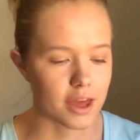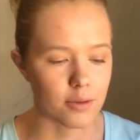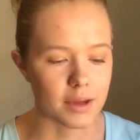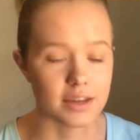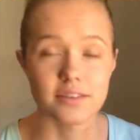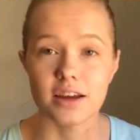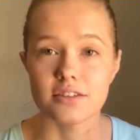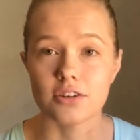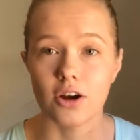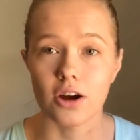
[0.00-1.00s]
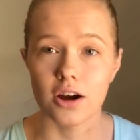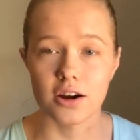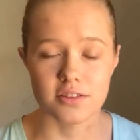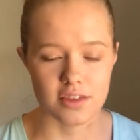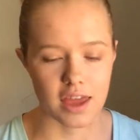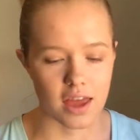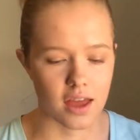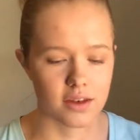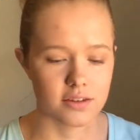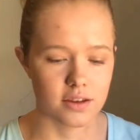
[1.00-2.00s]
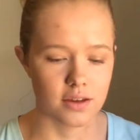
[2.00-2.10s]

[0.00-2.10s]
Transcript: out my index cards and